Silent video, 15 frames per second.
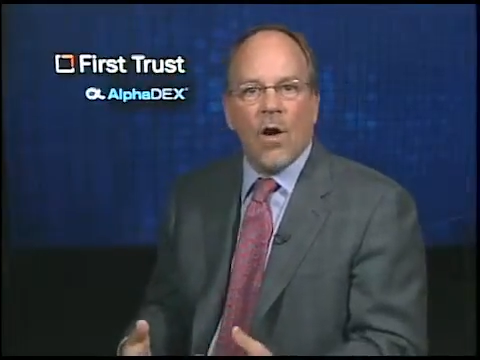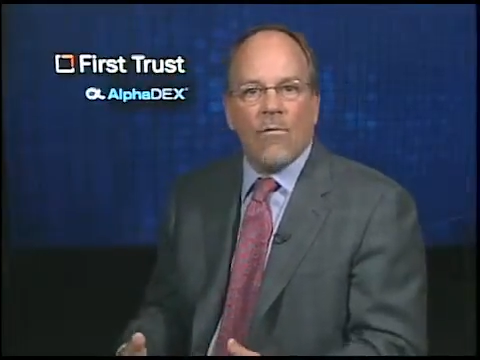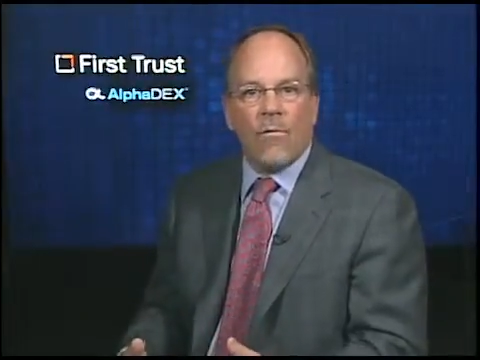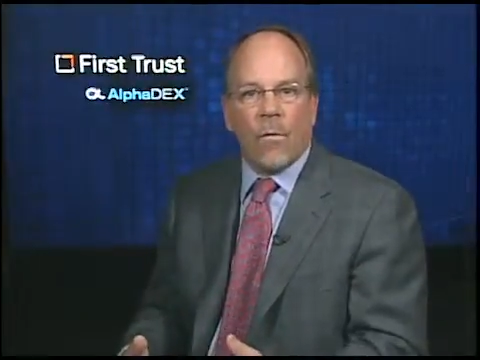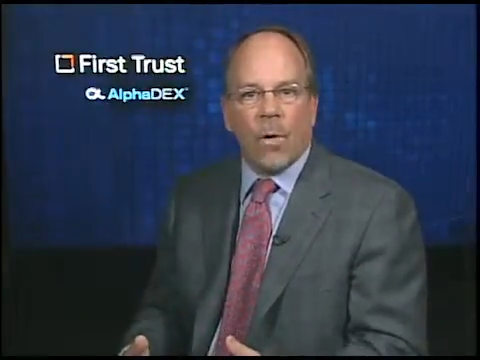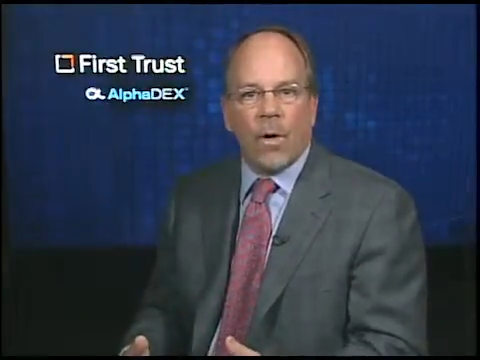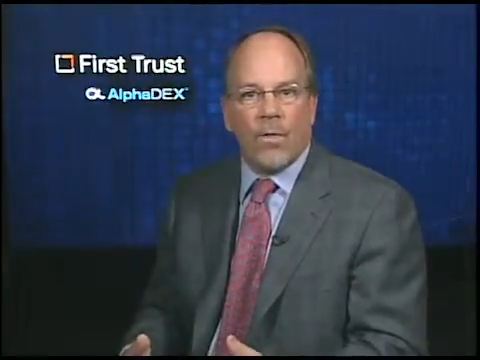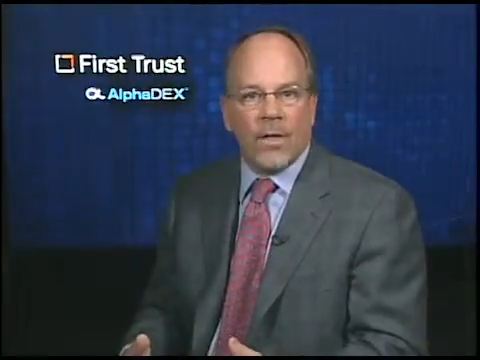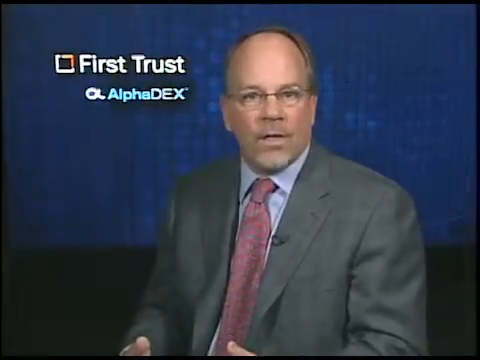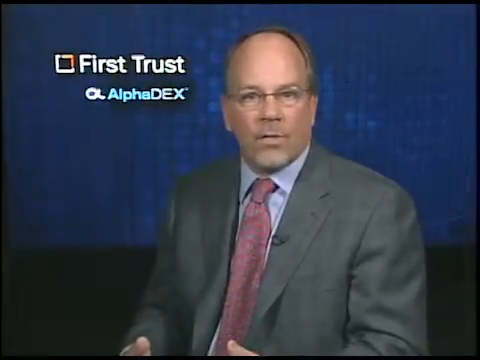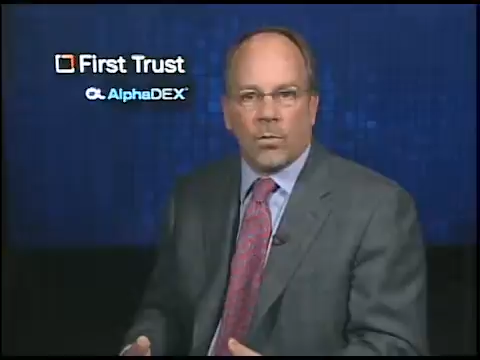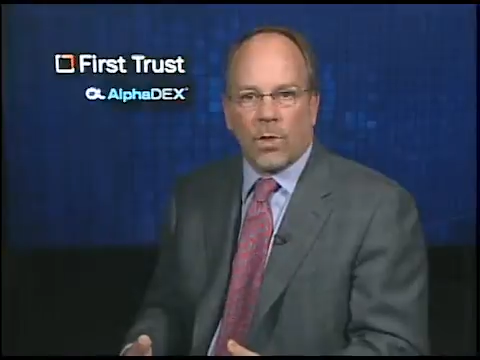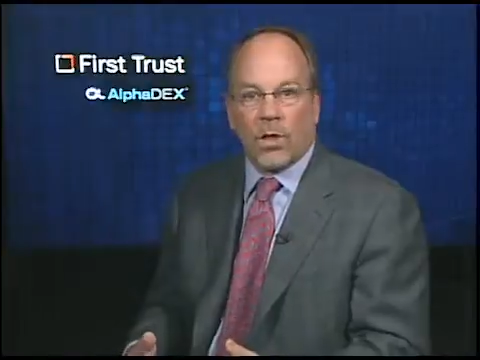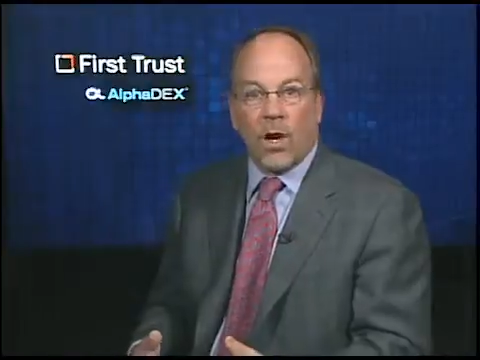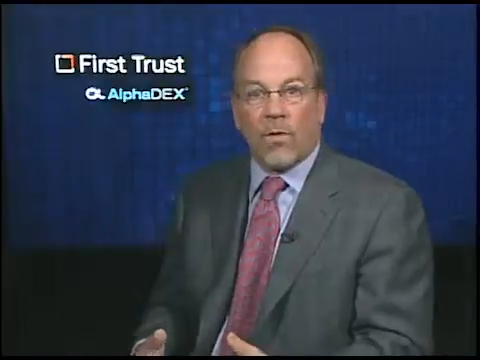for
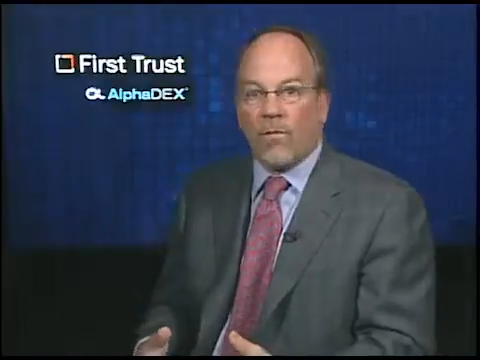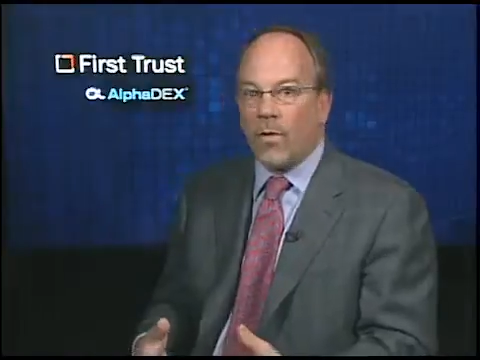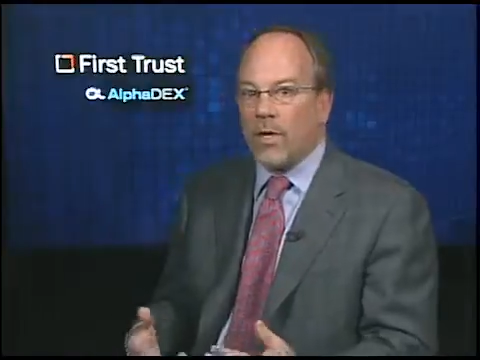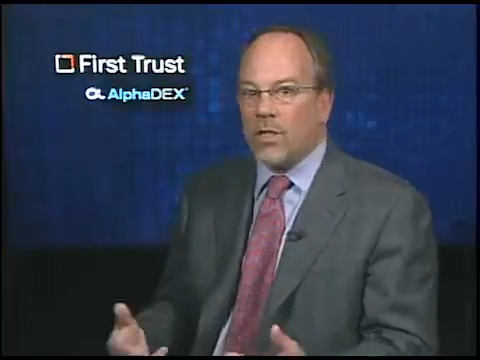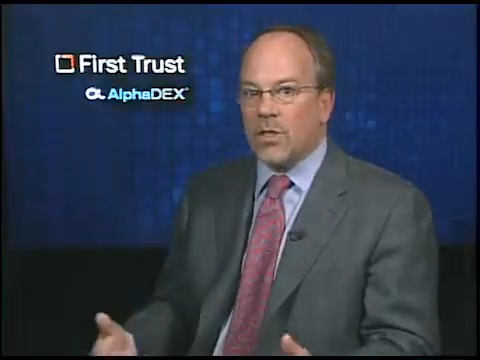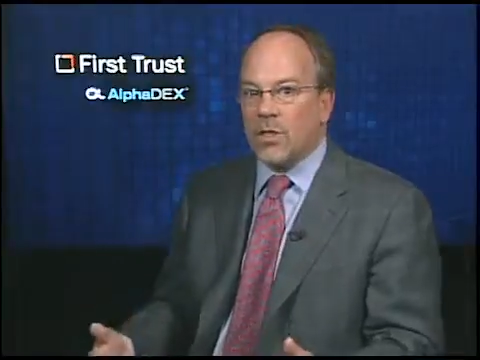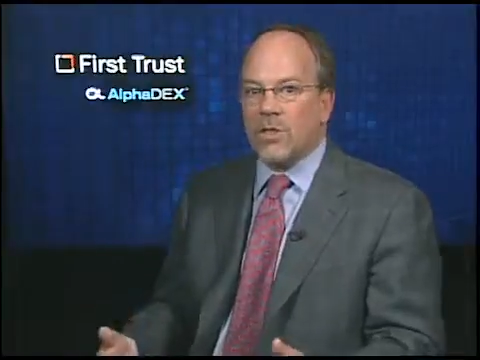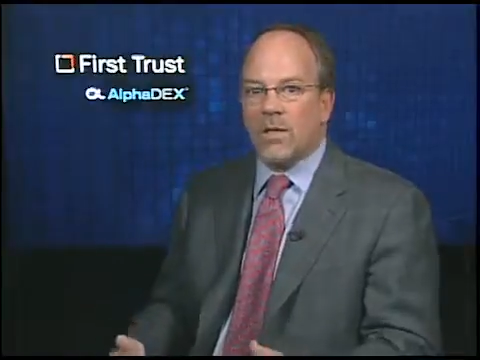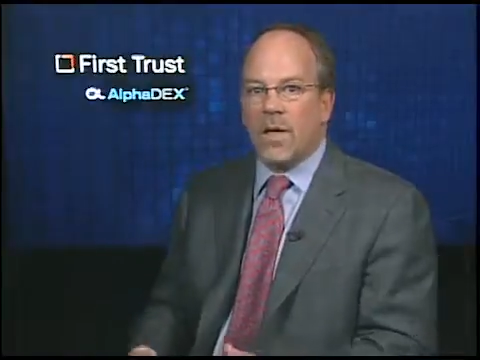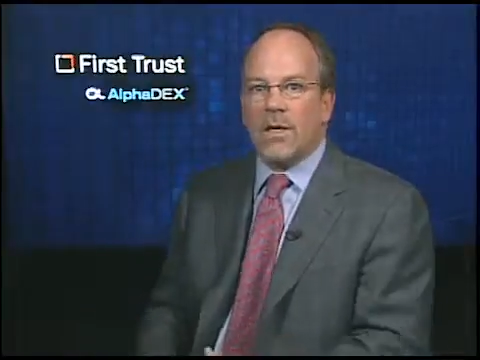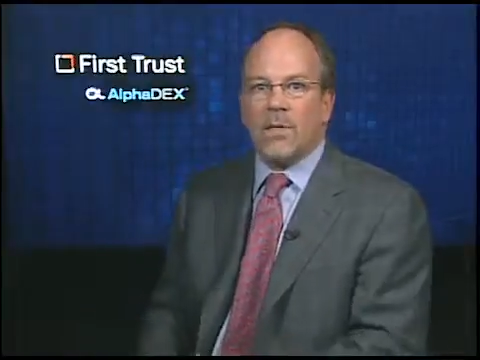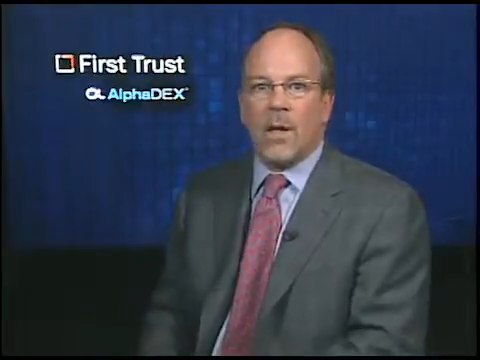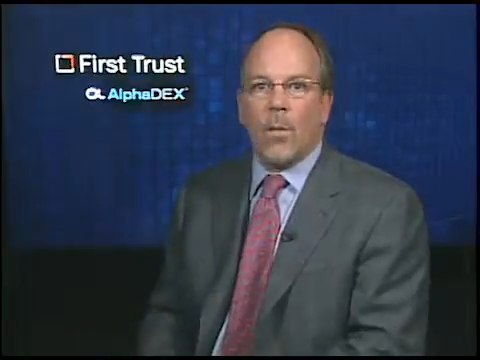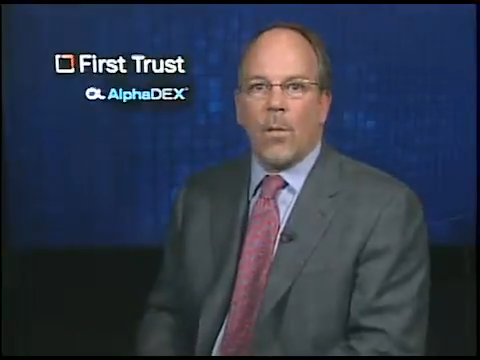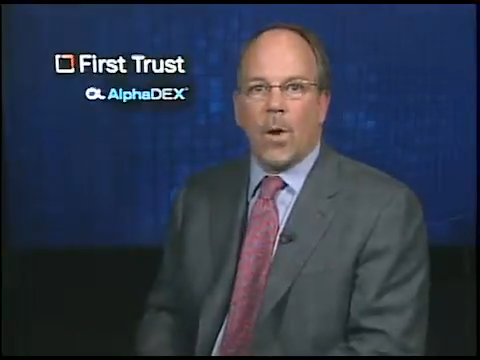this recovery, just
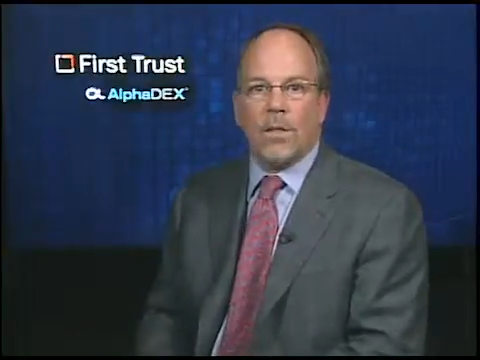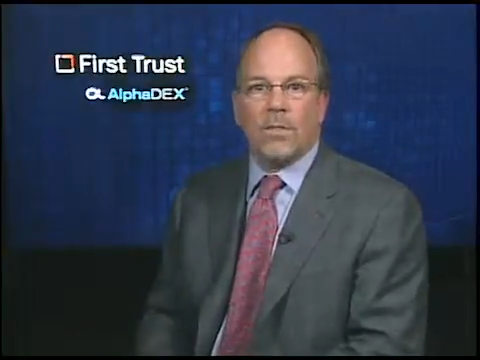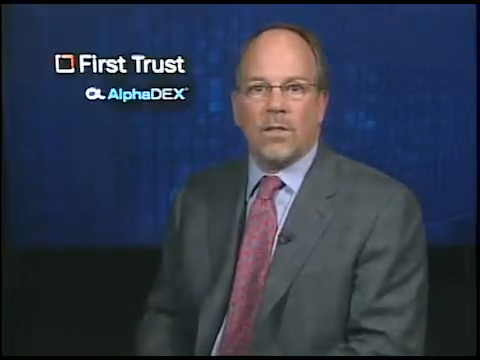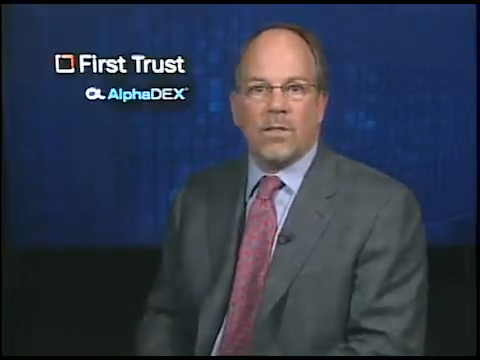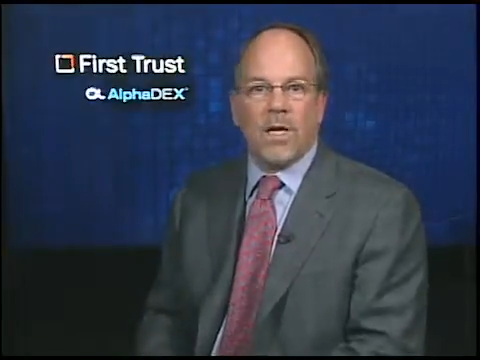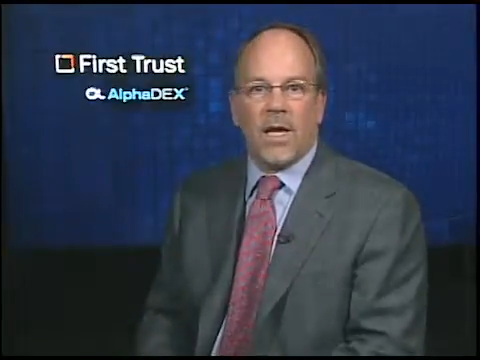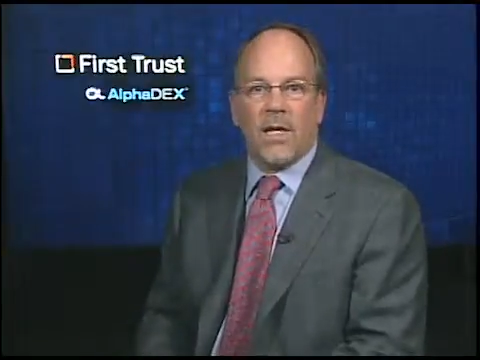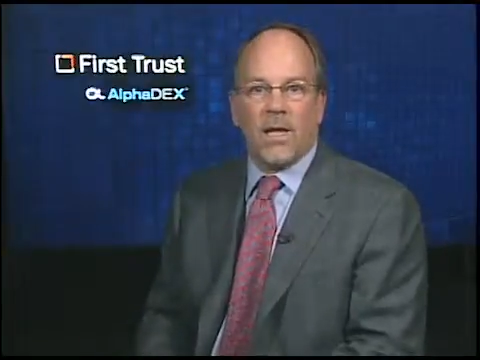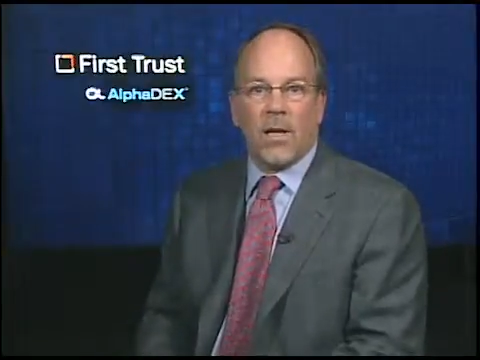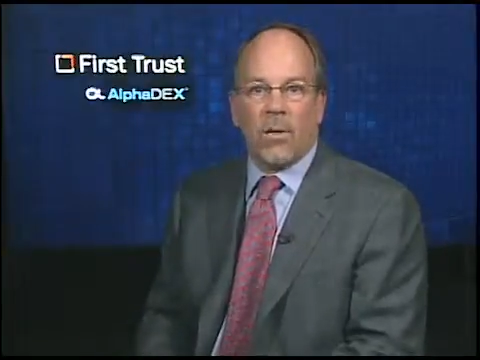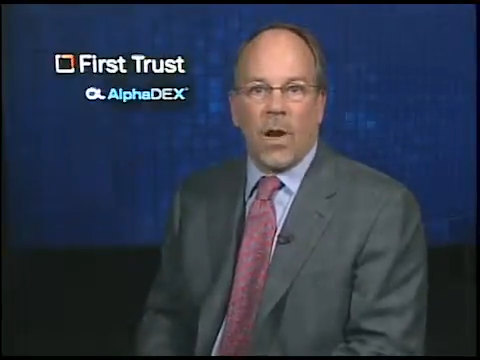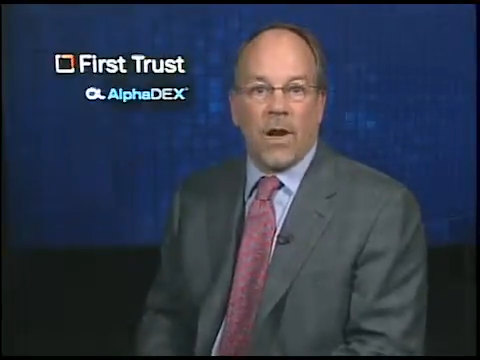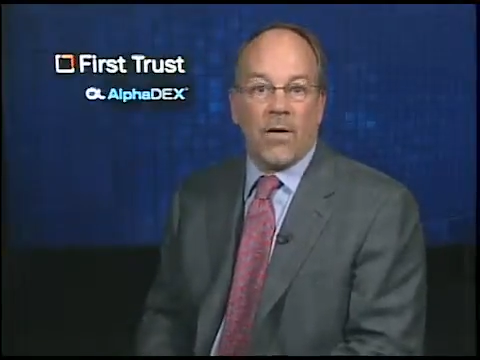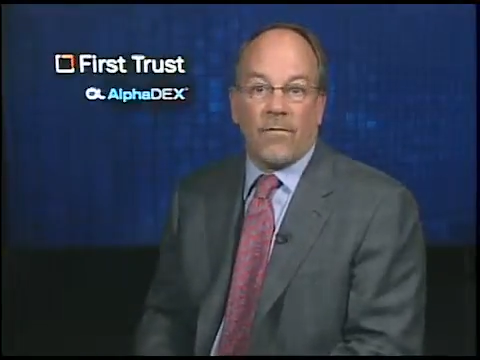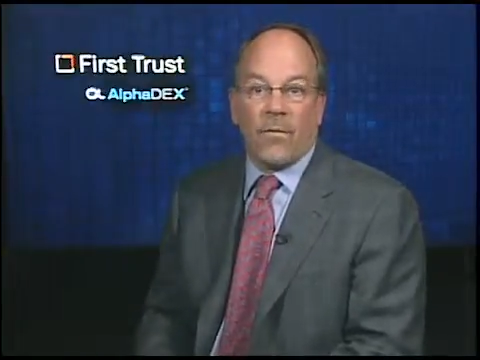like they want to take
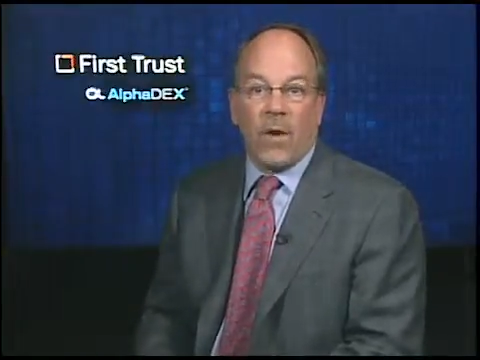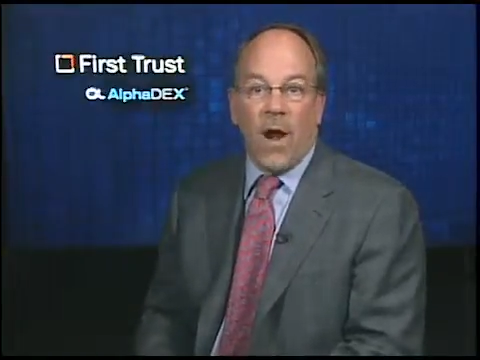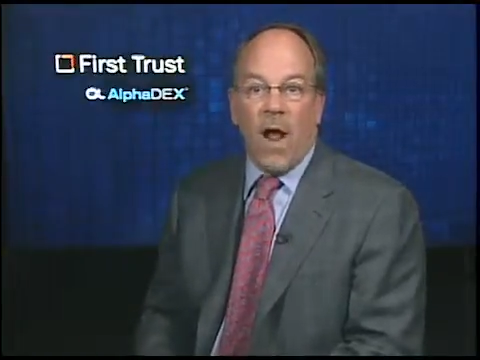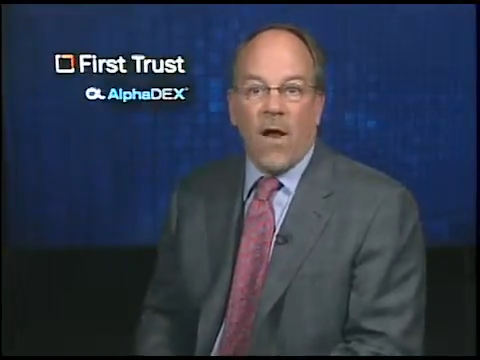credit for